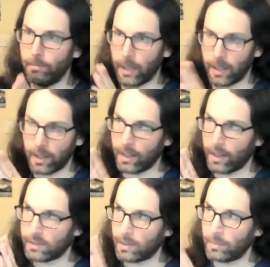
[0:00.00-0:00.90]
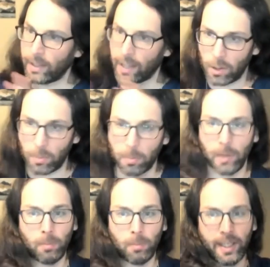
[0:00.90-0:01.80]
But as something that you
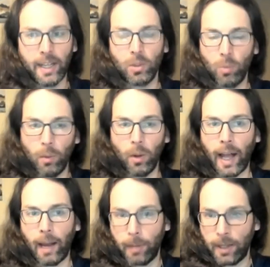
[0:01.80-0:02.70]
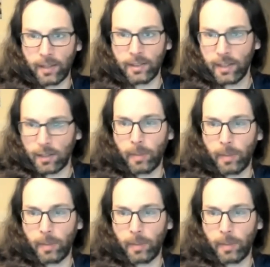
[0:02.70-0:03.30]
predict what will happen as it gets